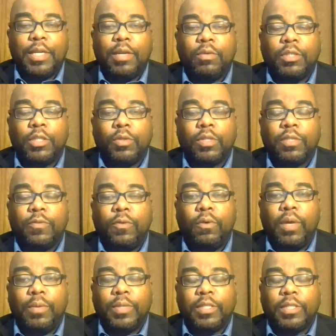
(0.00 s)
I think, you know, George
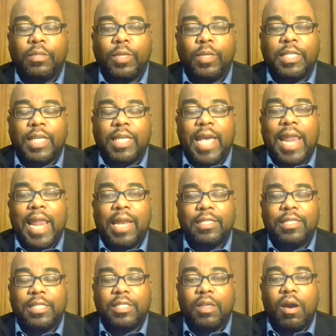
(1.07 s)
Floyd was, was the
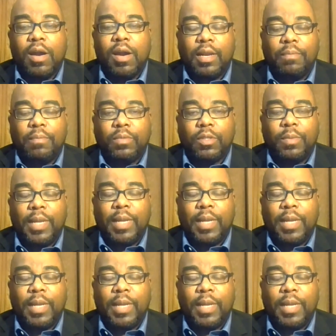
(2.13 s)
catalyst that started